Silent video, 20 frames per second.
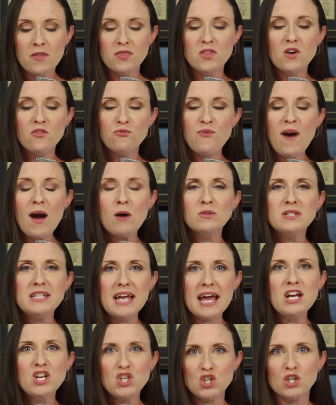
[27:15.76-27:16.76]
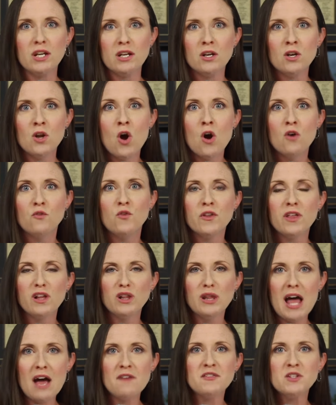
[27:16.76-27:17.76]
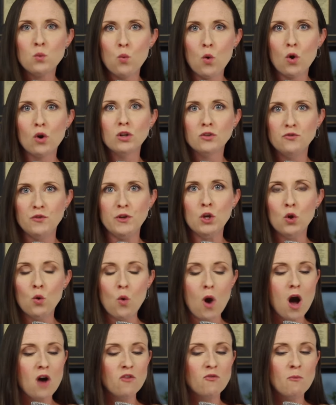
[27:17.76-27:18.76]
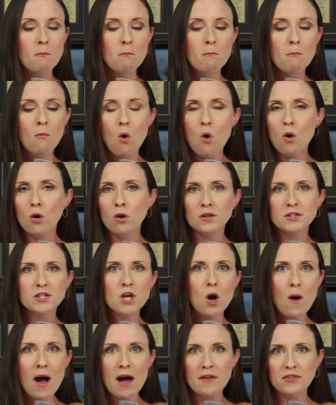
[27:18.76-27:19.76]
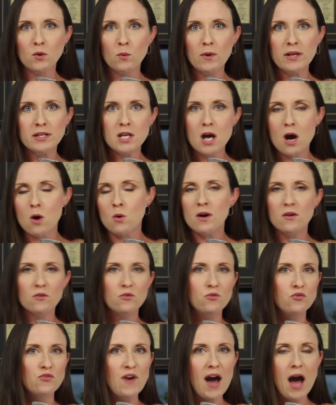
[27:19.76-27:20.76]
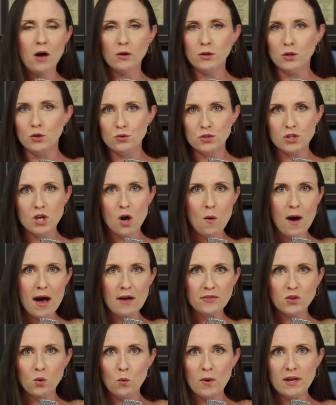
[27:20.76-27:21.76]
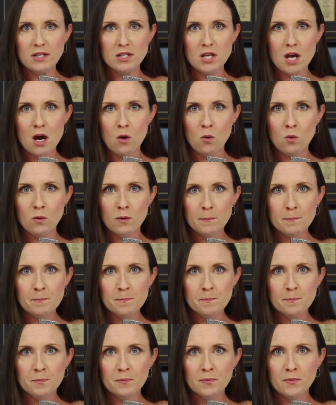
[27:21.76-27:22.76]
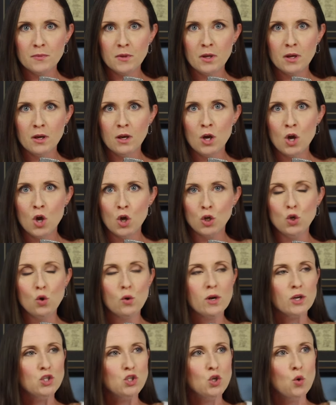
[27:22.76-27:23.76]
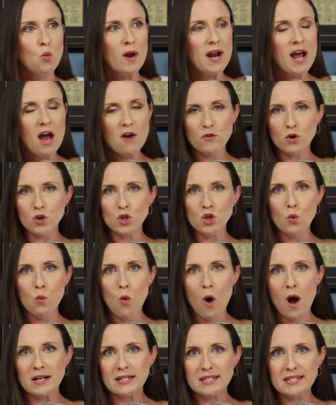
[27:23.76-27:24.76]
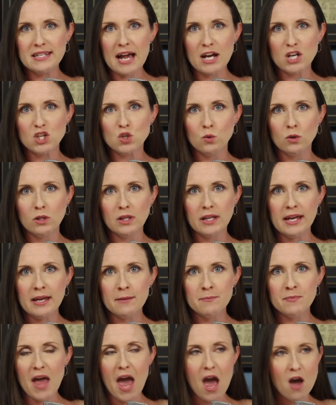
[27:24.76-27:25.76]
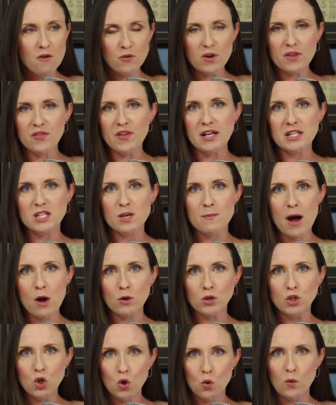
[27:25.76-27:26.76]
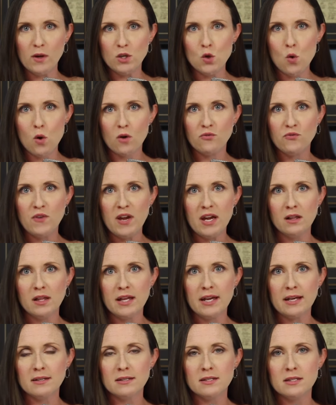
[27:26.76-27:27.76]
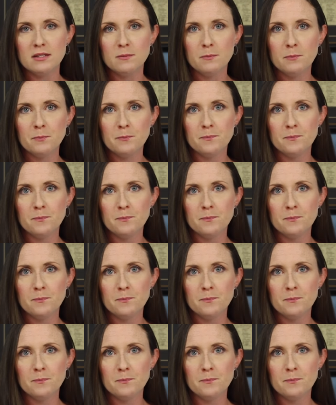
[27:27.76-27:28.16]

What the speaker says: the foundation for the left's worldview of morals go out the window, values go out the window. You can do whatever you want sexually. Everything's about you and your feelings.